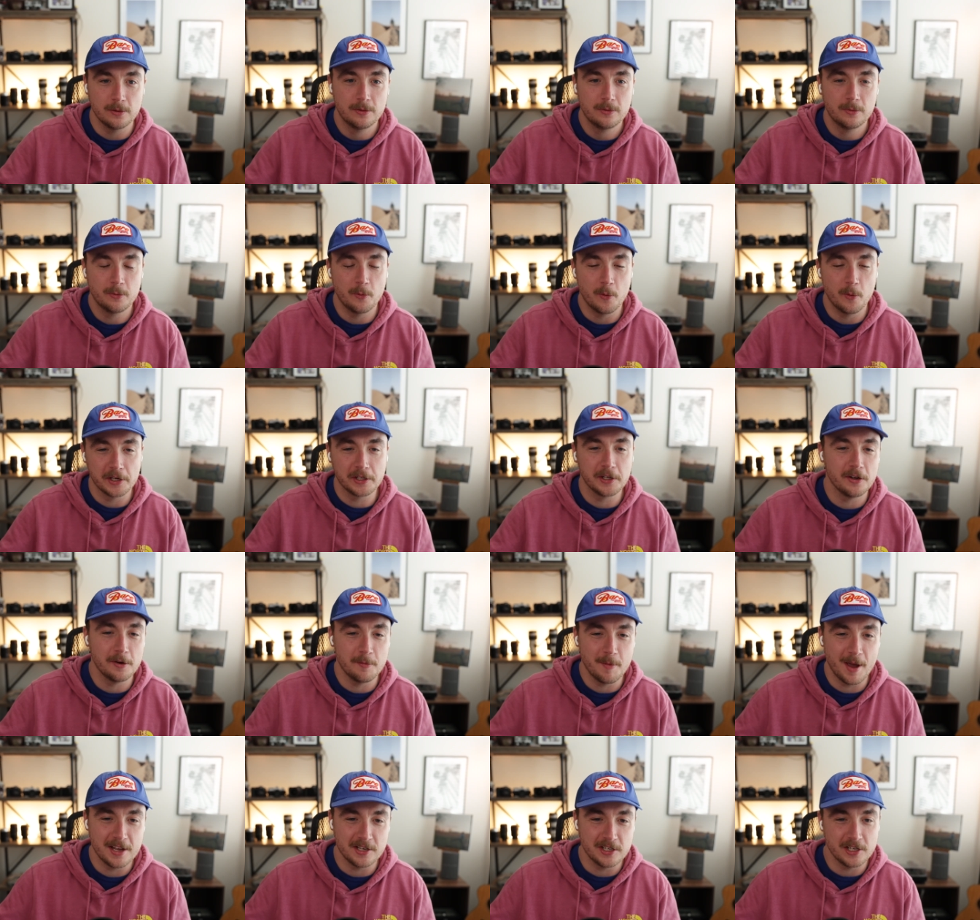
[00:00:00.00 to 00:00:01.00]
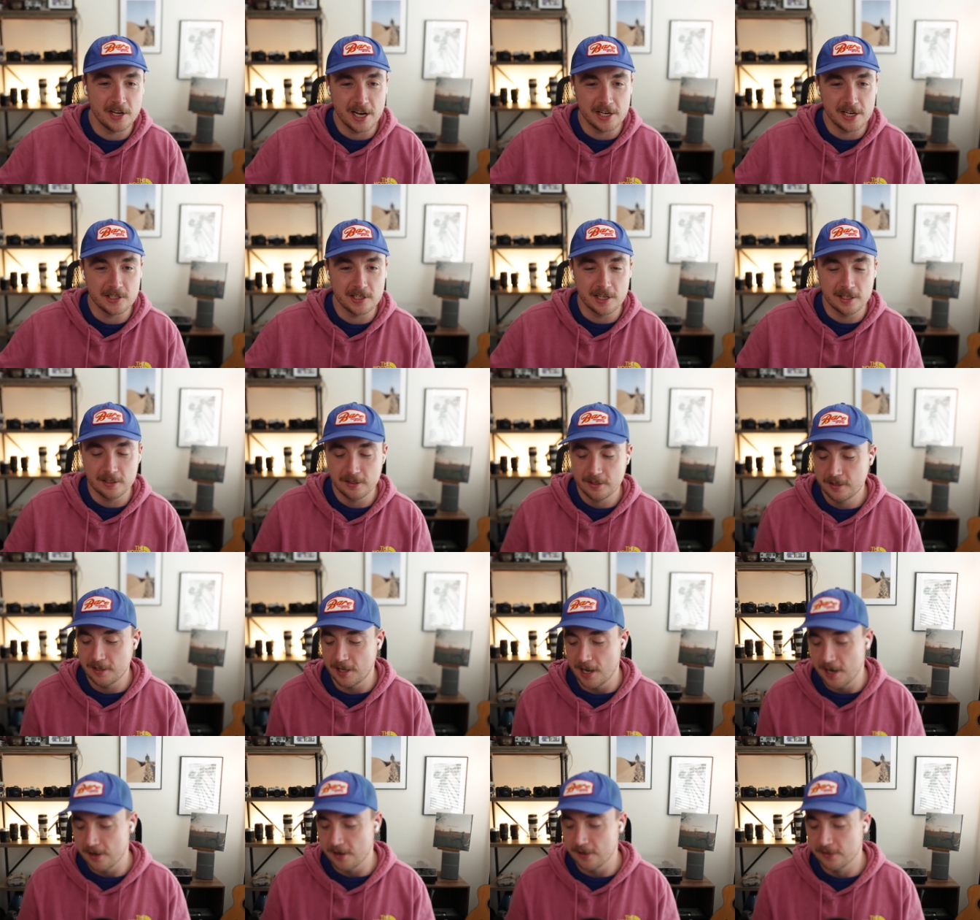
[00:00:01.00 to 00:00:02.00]
work your imagination. I
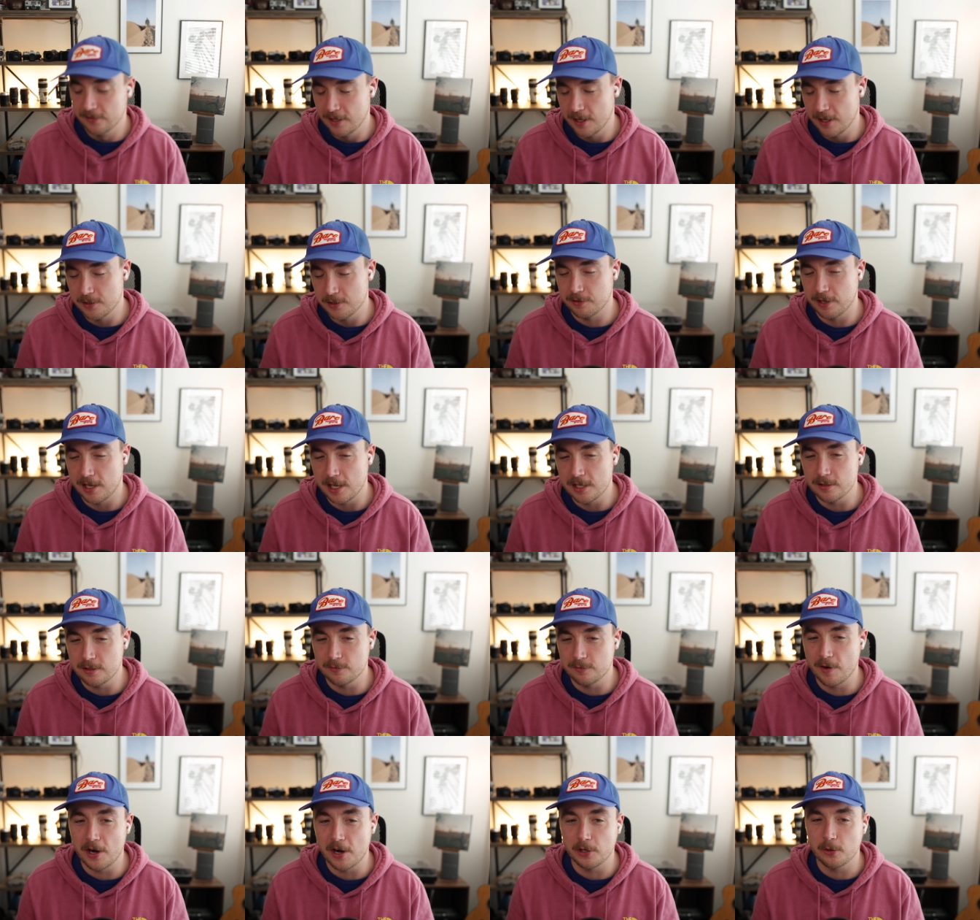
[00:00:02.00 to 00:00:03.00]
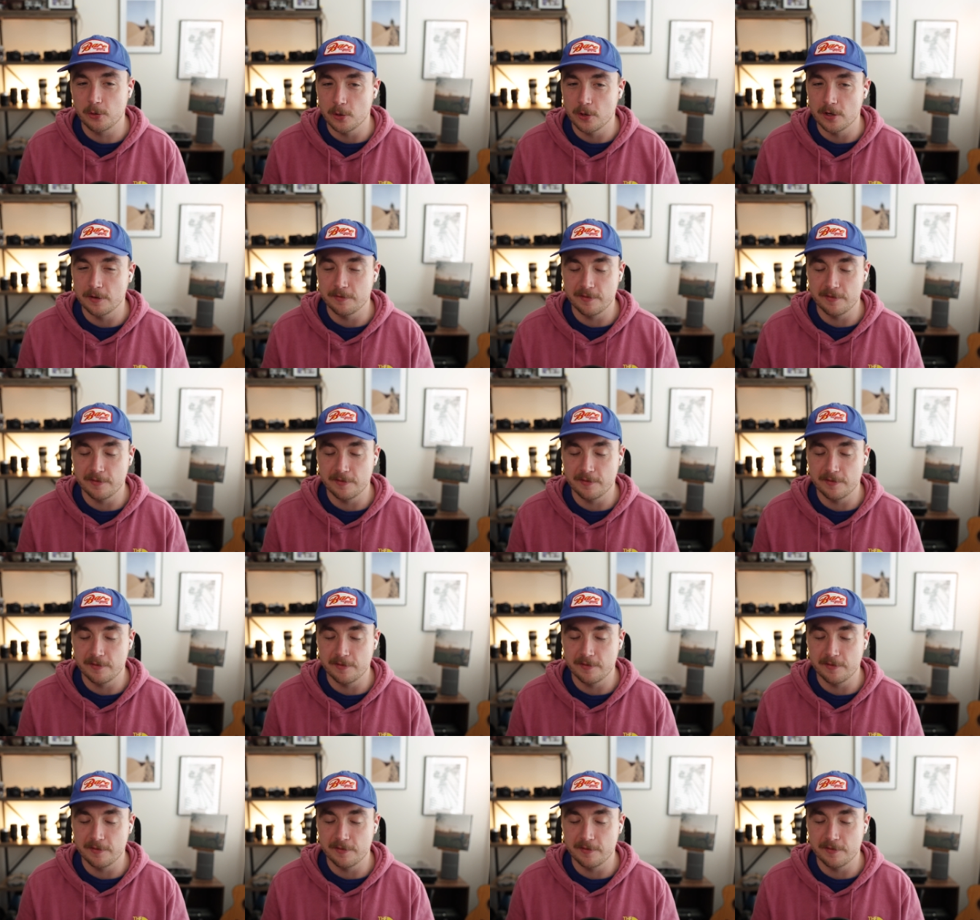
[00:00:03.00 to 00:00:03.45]
don't know. It's it's very cool and very